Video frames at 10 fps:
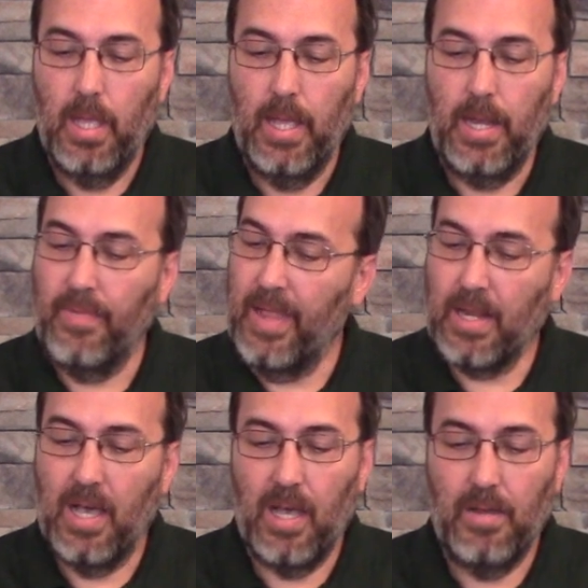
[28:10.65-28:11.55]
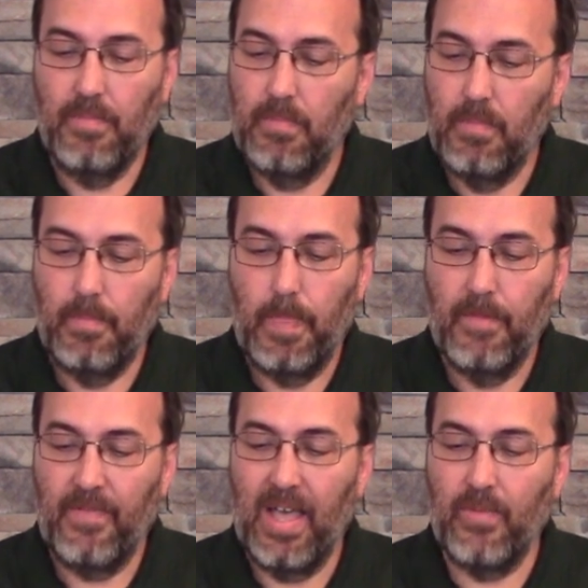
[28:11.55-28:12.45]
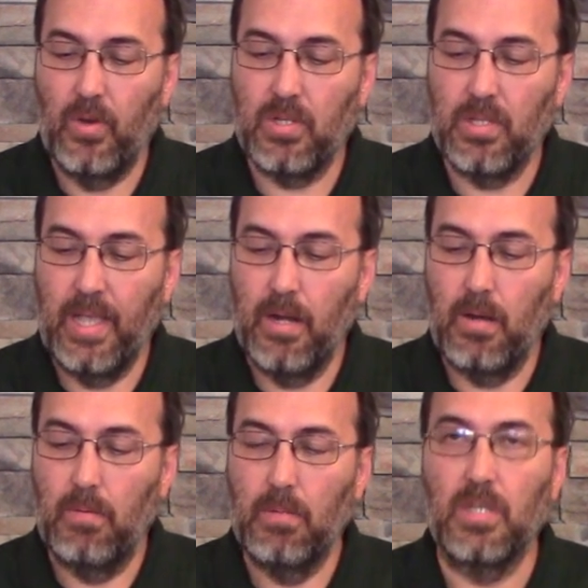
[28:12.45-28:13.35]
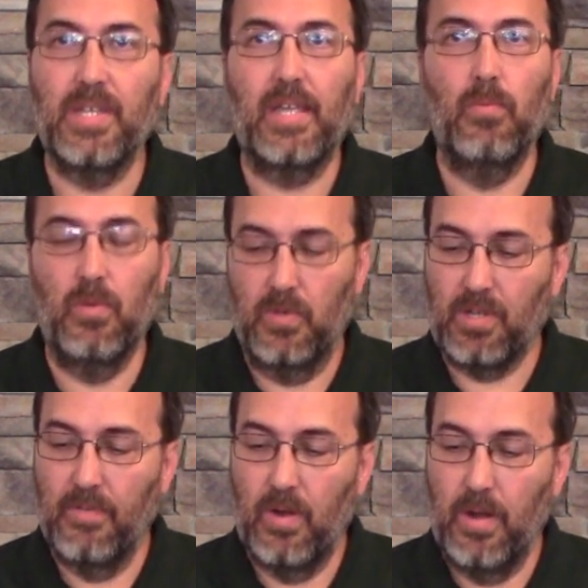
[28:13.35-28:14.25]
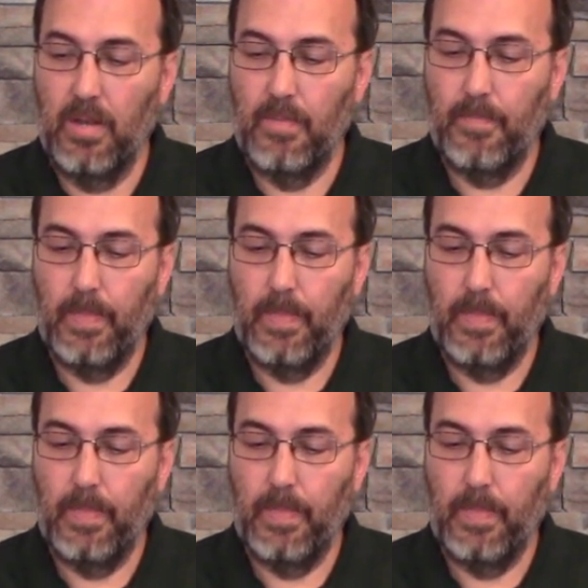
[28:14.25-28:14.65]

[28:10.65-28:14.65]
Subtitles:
And he thanked God. 5 years later, the second one was converted.